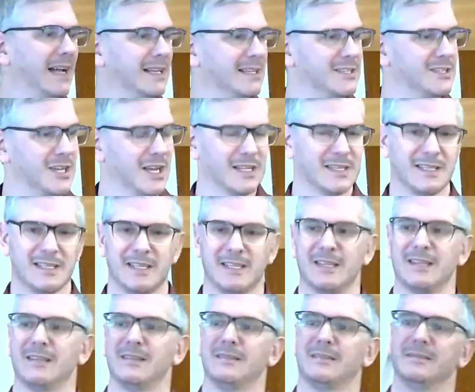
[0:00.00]

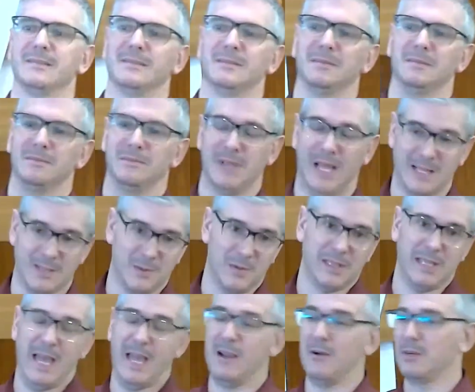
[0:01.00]
just that's what
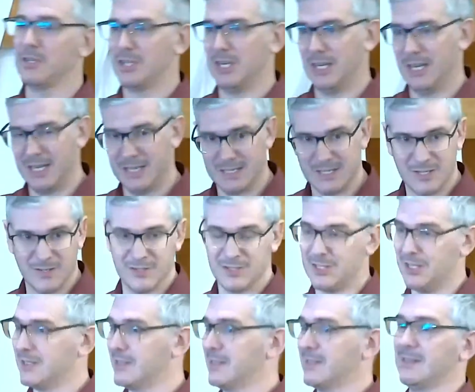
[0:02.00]
languishing is. You're
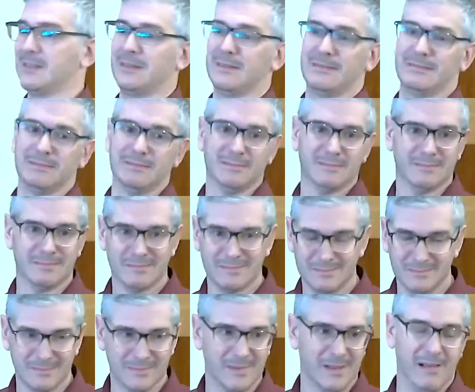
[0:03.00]
just,
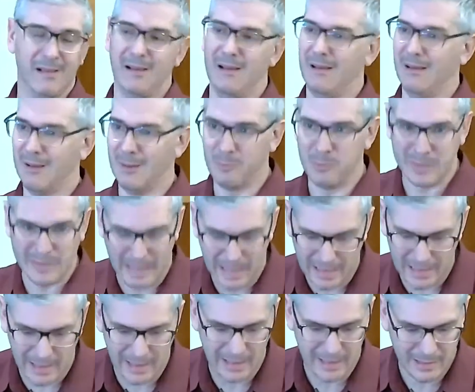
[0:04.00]
blah.